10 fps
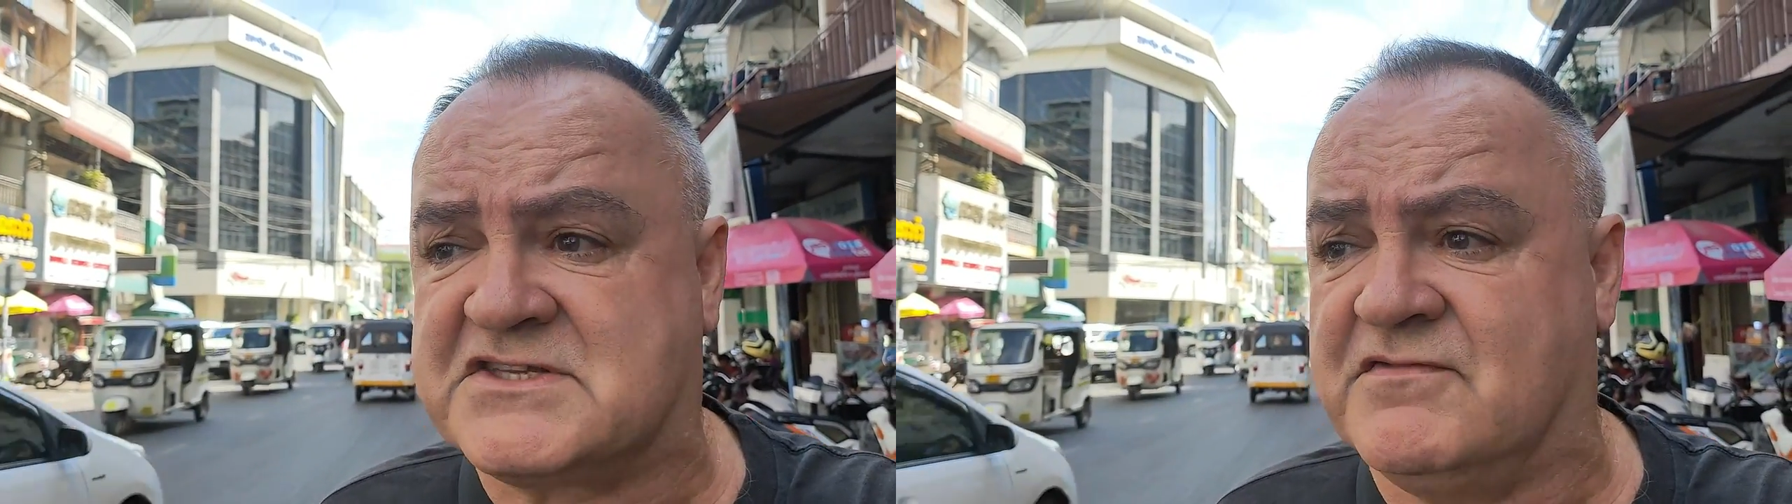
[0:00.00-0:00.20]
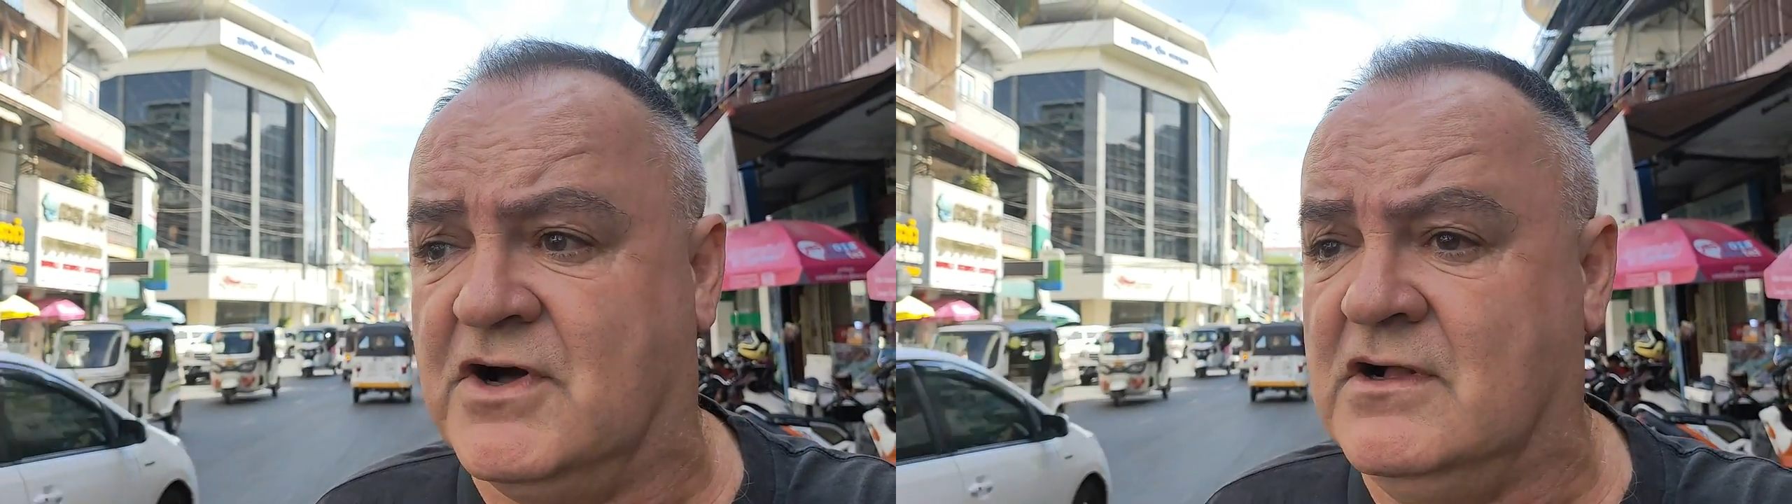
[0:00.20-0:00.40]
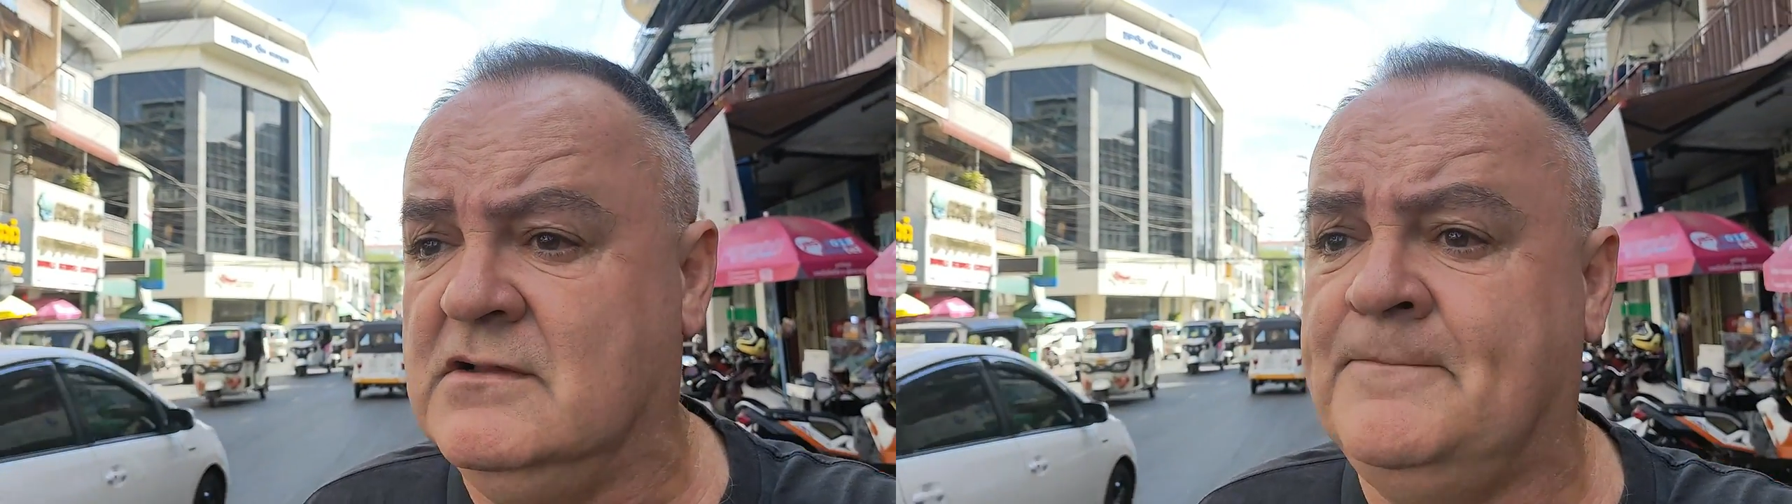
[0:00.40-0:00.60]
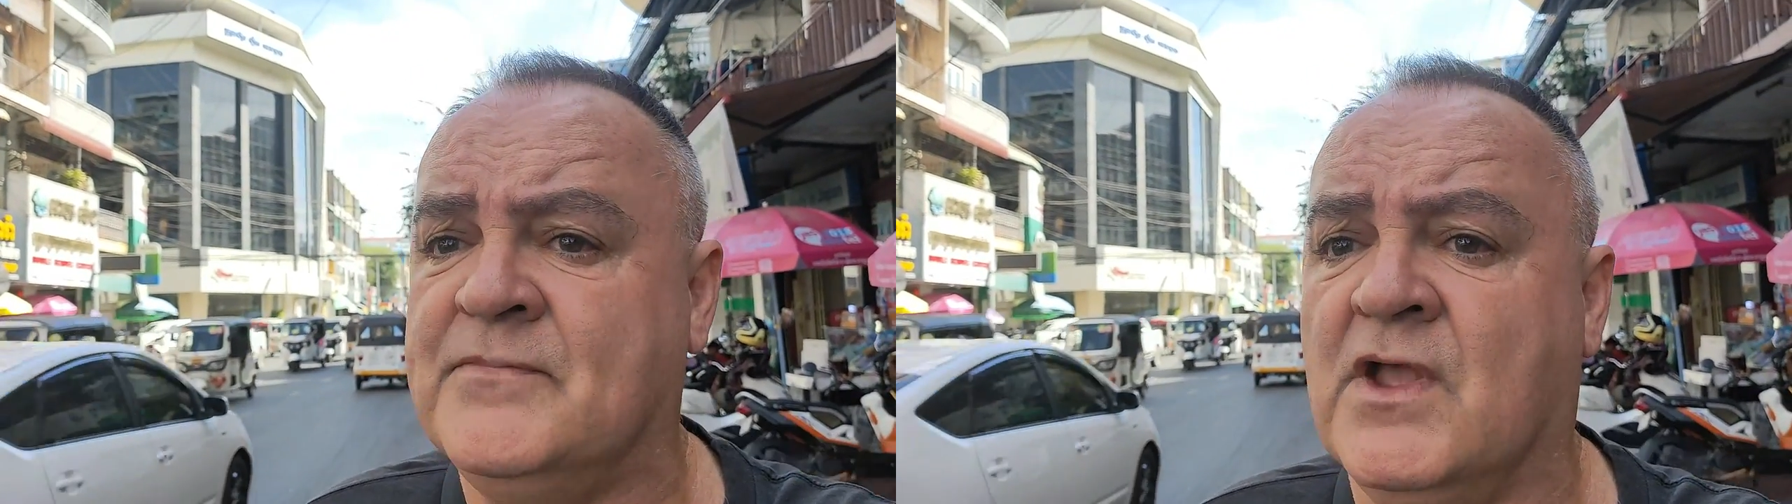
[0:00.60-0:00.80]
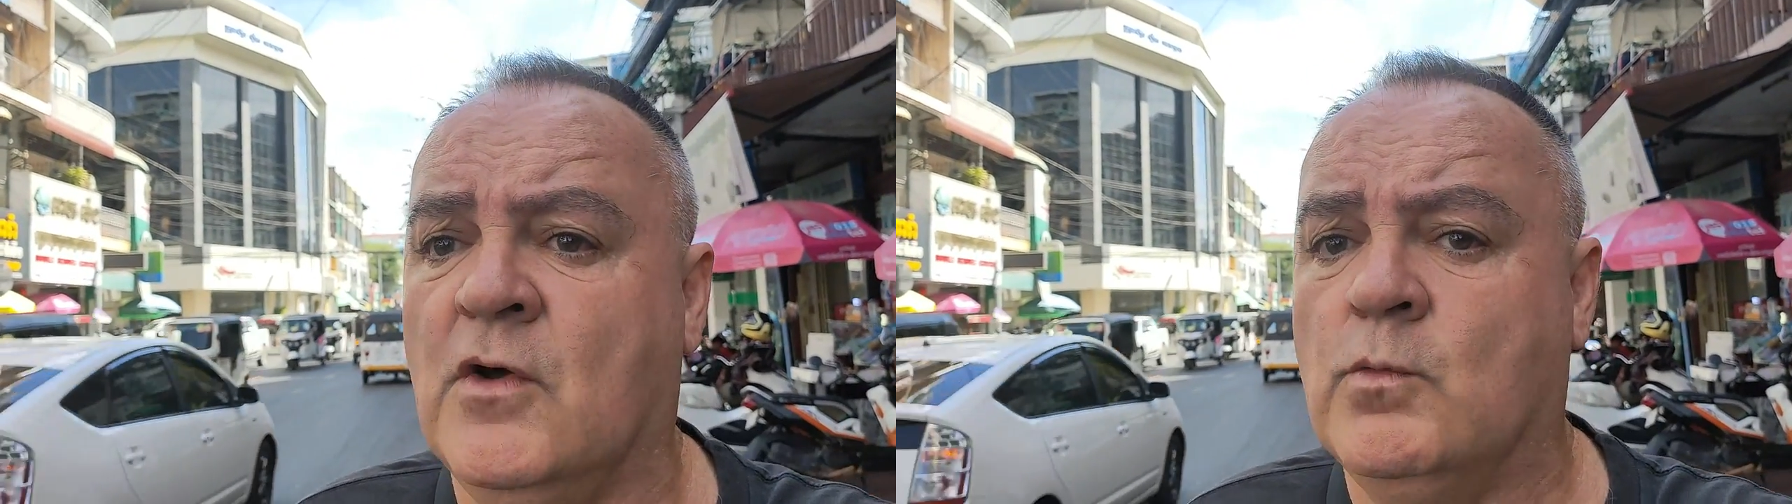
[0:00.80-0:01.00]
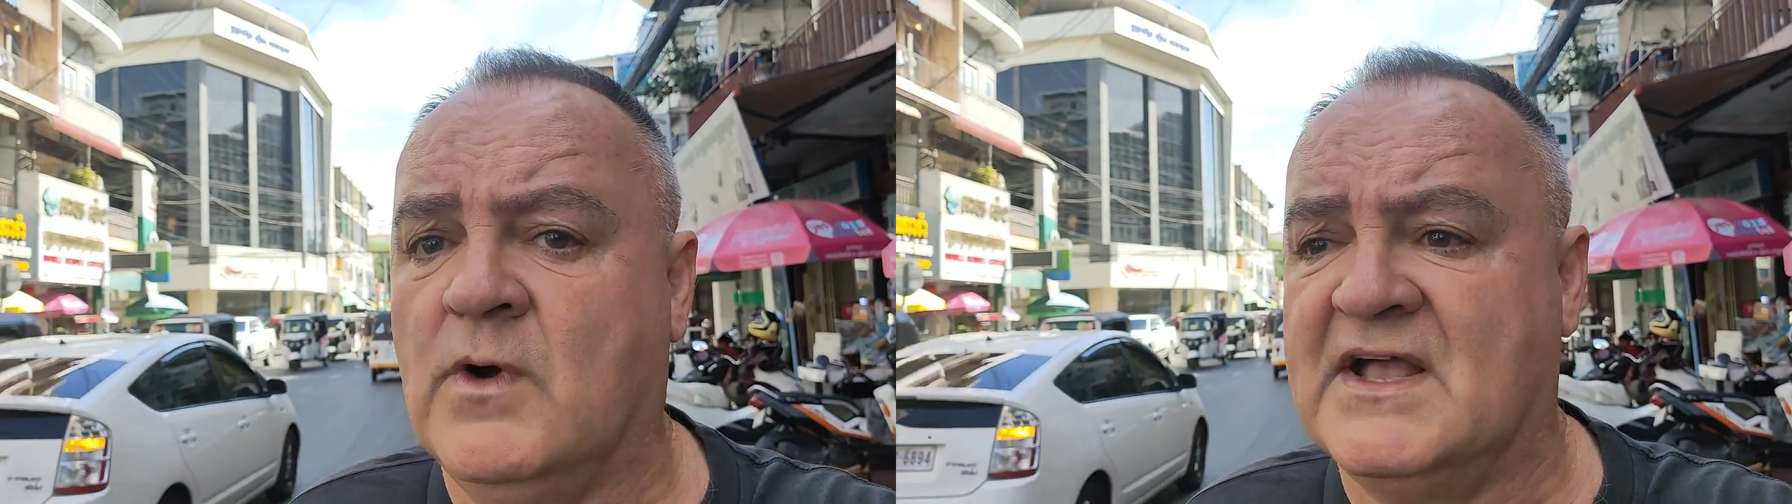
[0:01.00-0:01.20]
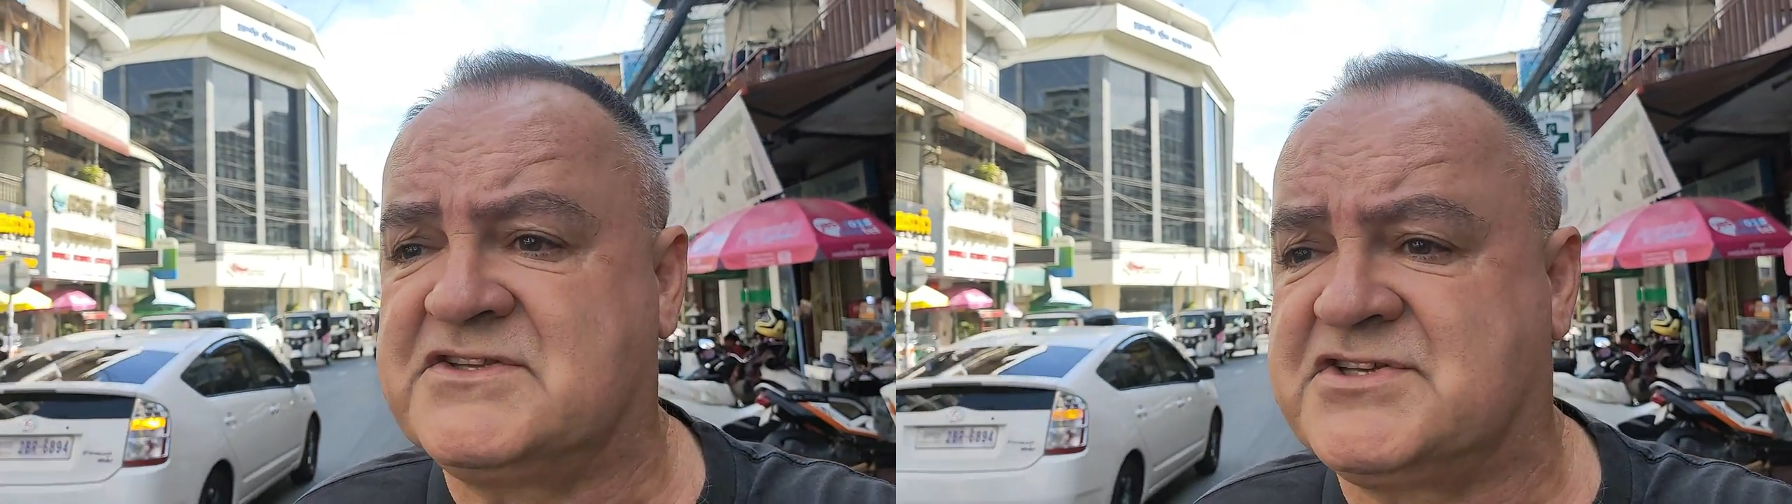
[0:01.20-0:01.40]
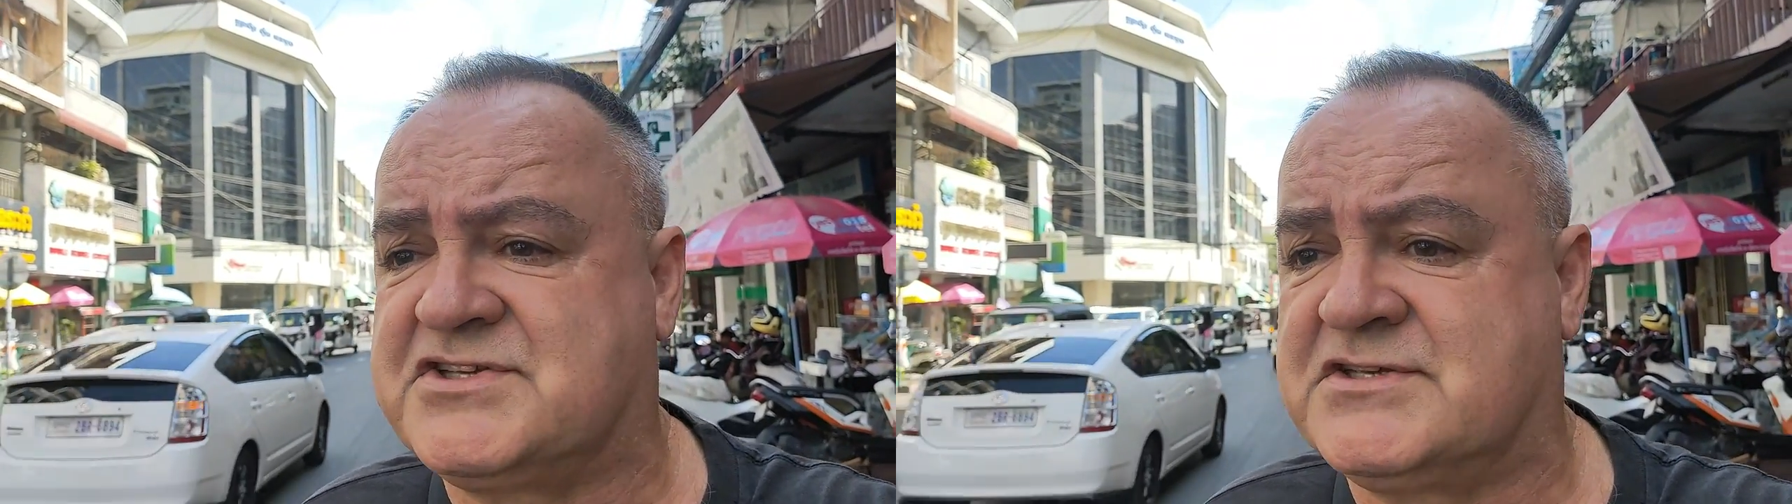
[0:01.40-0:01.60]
of all, which